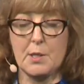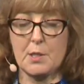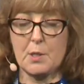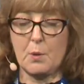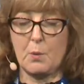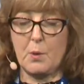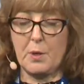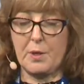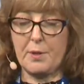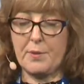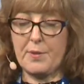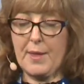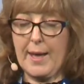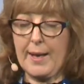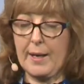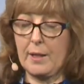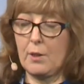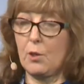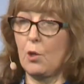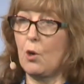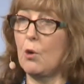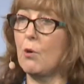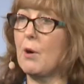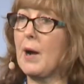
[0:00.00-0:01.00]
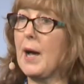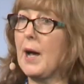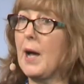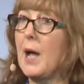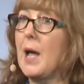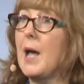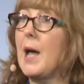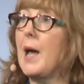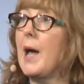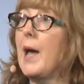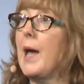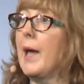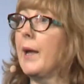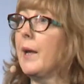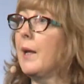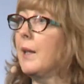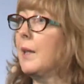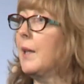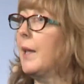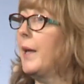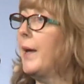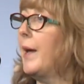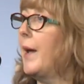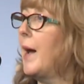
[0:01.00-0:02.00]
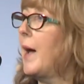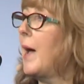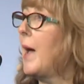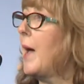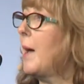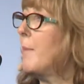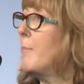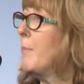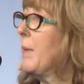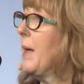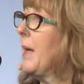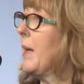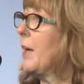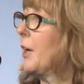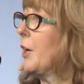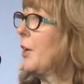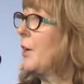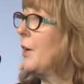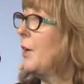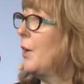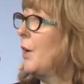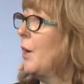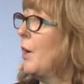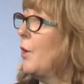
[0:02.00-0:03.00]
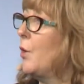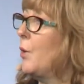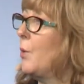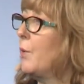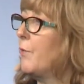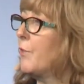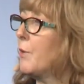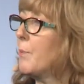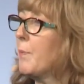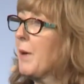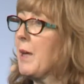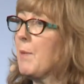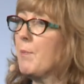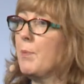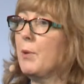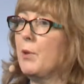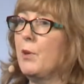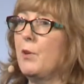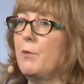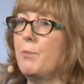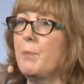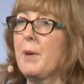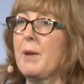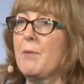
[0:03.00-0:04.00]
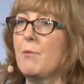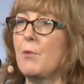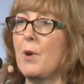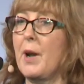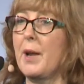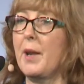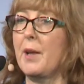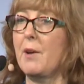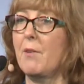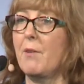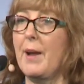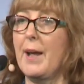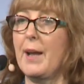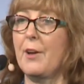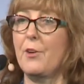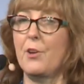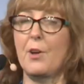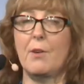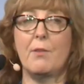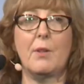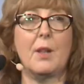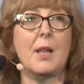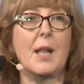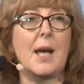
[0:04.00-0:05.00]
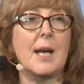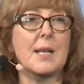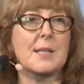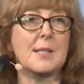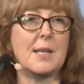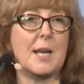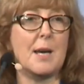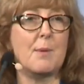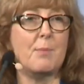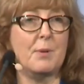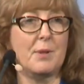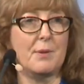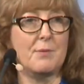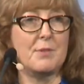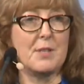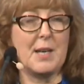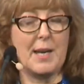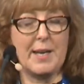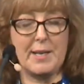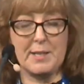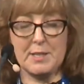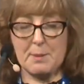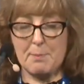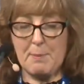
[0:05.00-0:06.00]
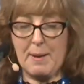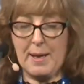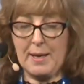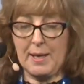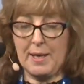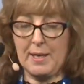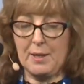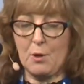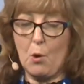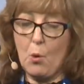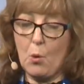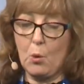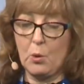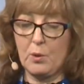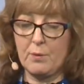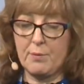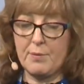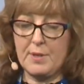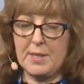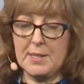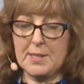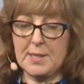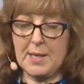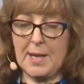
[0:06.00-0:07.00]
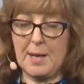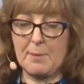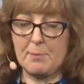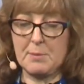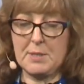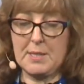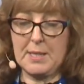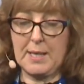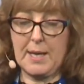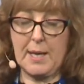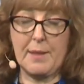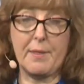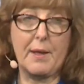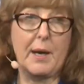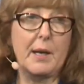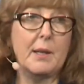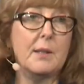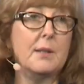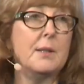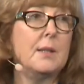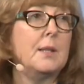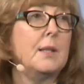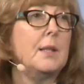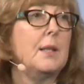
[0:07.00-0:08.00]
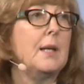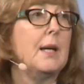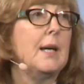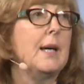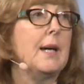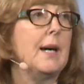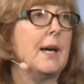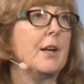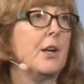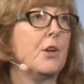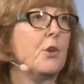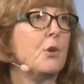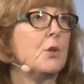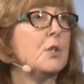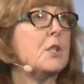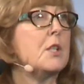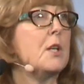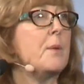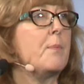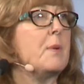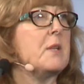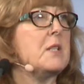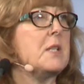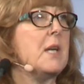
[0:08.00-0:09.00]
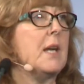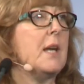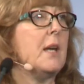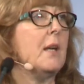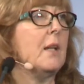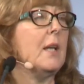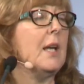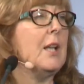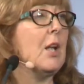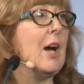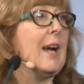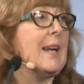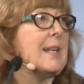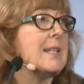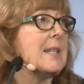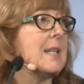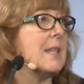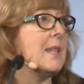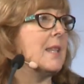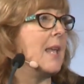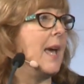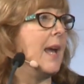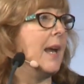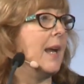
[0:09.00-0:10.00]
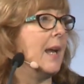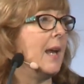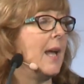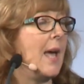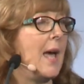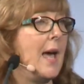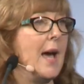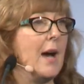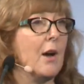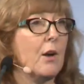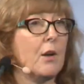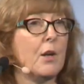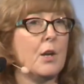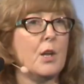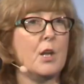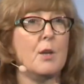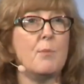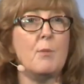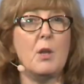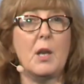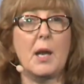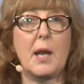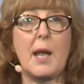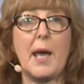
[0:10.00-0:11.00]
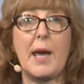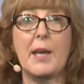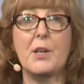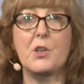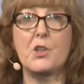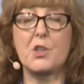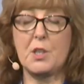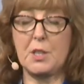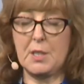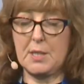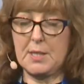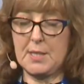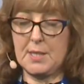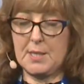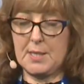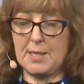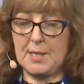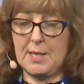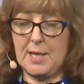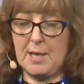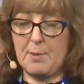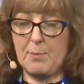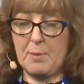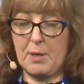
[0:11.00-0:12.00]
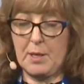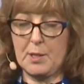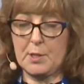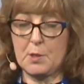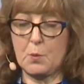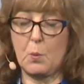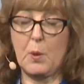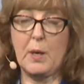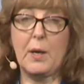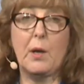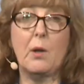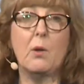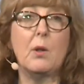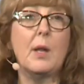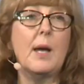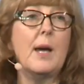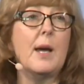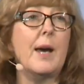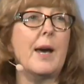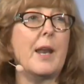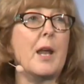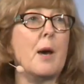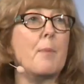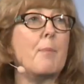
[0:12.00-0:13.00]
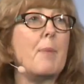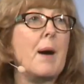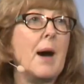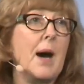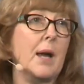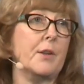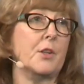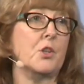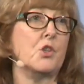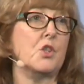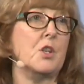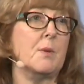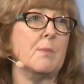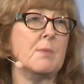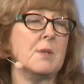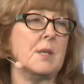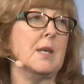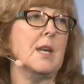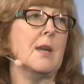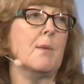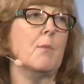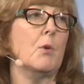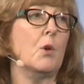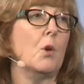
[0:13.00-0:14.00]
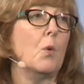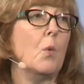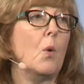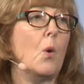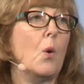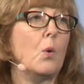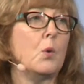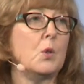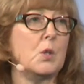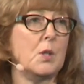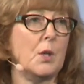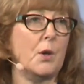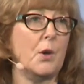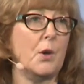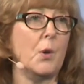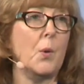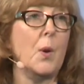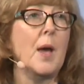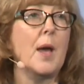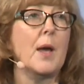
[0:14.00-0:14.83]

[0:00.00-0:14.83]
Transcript: So I want to thank Laura and Claire and Megan, who are the people who've been running around over the last couple of days making all of this come together. And I'd also particularly like to thank our communications team as well, and our partnership team, who also